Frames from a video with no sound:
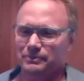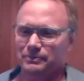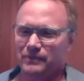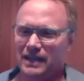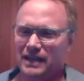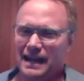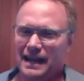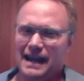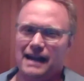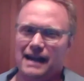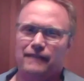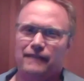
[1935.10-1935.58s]

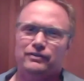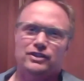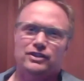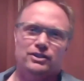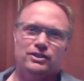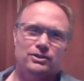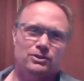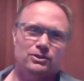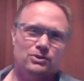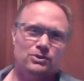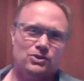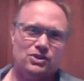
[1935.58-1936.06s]
have
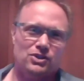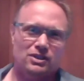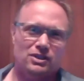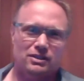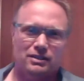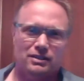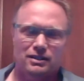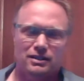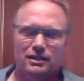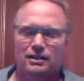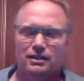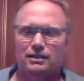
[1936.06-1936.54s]
tos
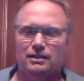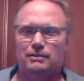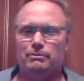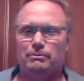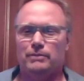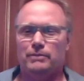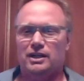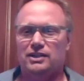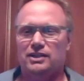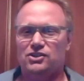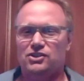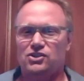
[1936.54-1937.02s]
and
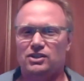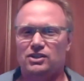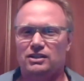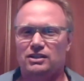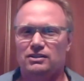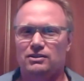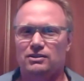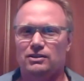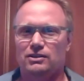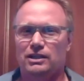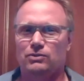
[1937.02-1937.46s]
must and